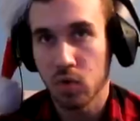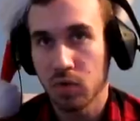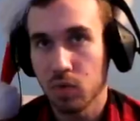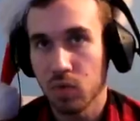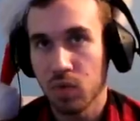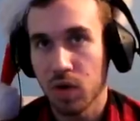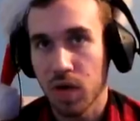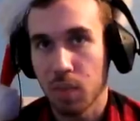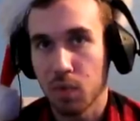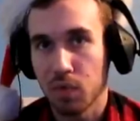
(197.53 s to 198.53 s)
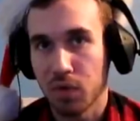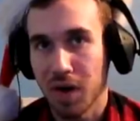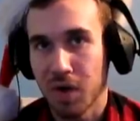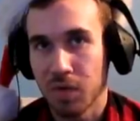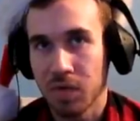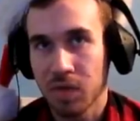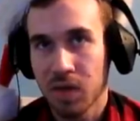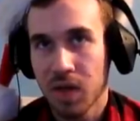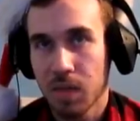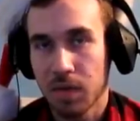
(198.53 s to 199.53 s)
or just lose a couple of
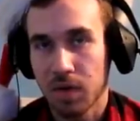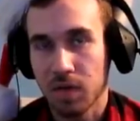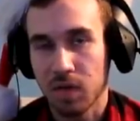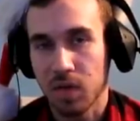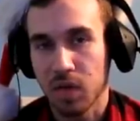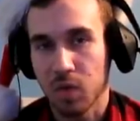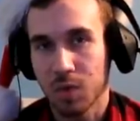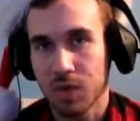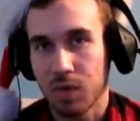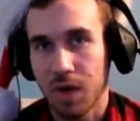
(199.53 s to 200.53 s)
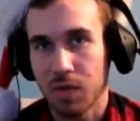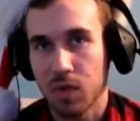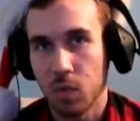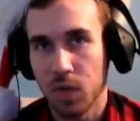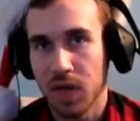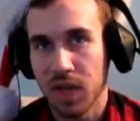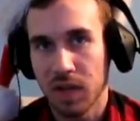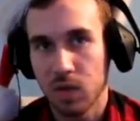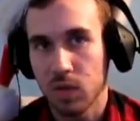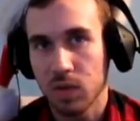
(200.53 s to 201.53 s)
rounds. Because it's it's three rounds to win,
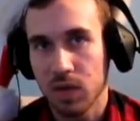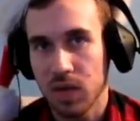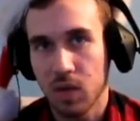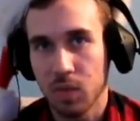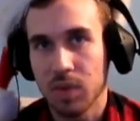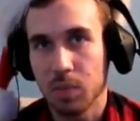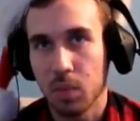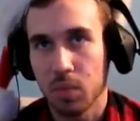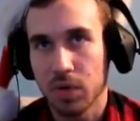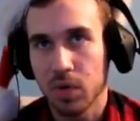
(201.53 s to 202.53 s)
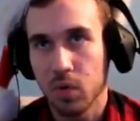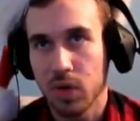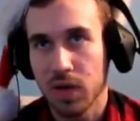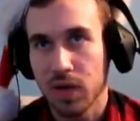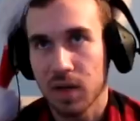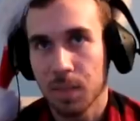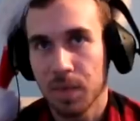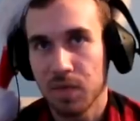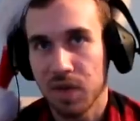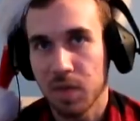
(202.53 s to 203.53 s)
and you can kill people pretty quick
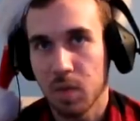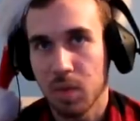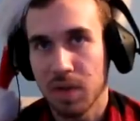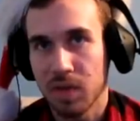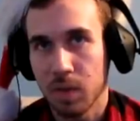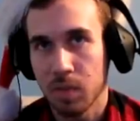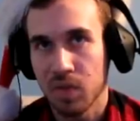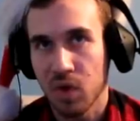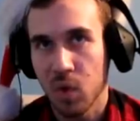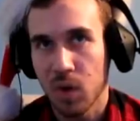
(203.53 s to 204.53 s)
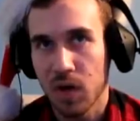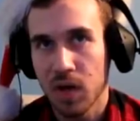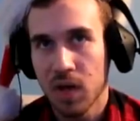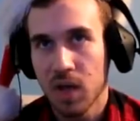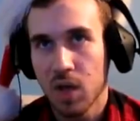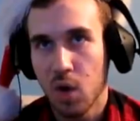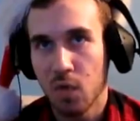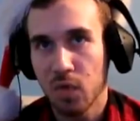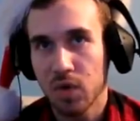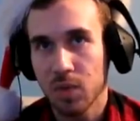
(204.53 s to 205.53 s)
if you have the momentum. So uh,
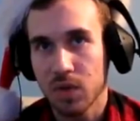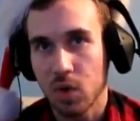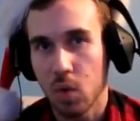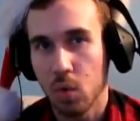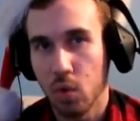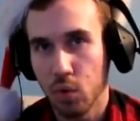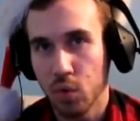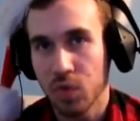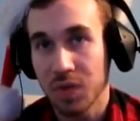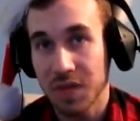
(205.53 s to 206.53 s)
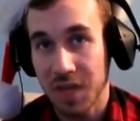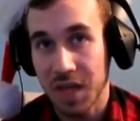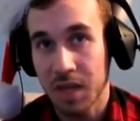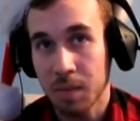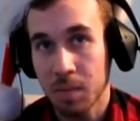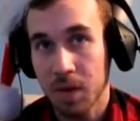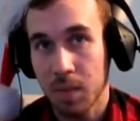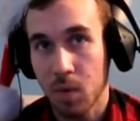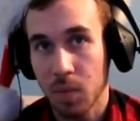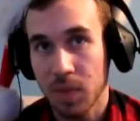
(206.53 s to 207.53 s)
hopefully we don't lose the game, but
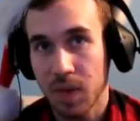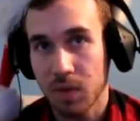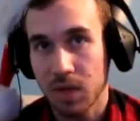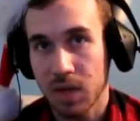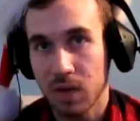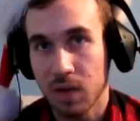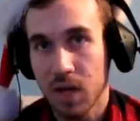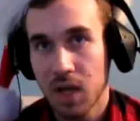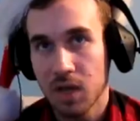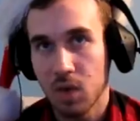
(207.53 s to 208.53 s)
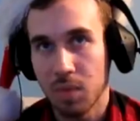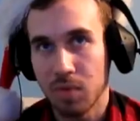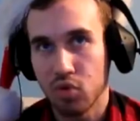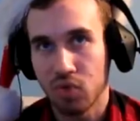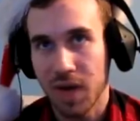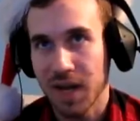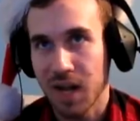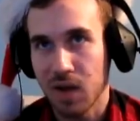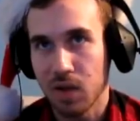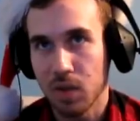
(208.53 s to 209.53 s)
I'm hoping that we can, you know, maybe drag
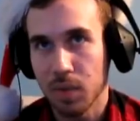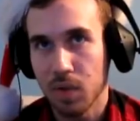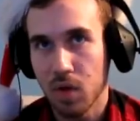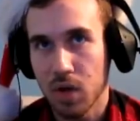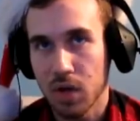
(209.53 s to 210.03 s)
it out a little bit